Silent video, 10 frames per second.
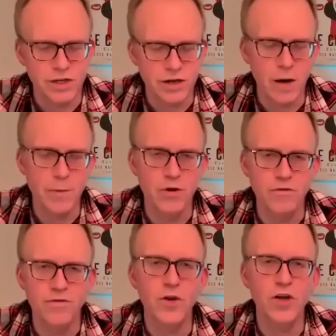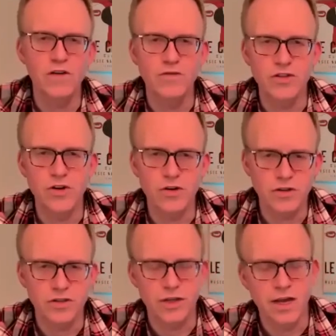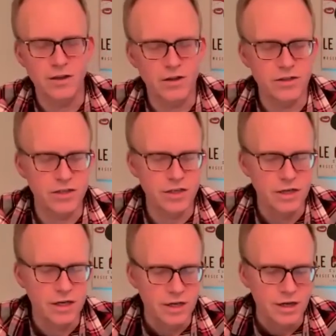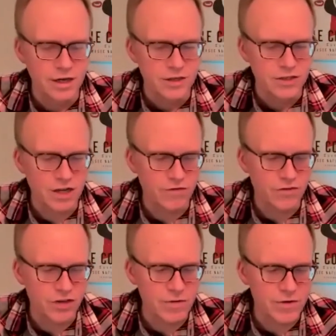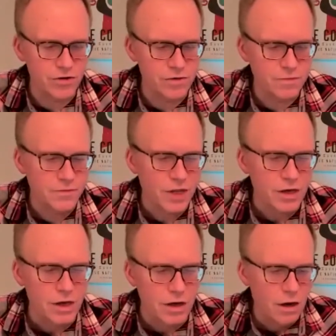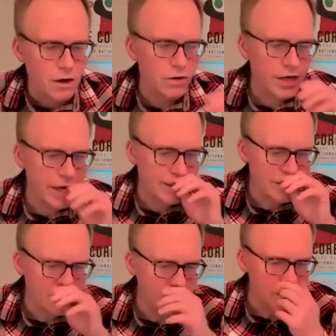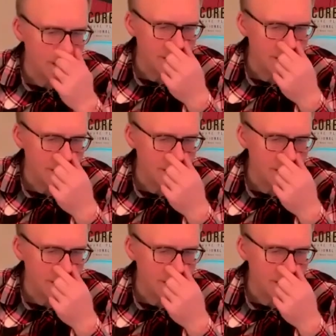you've got a portfolio of songs, lots of stuff to keep you going. Okay, so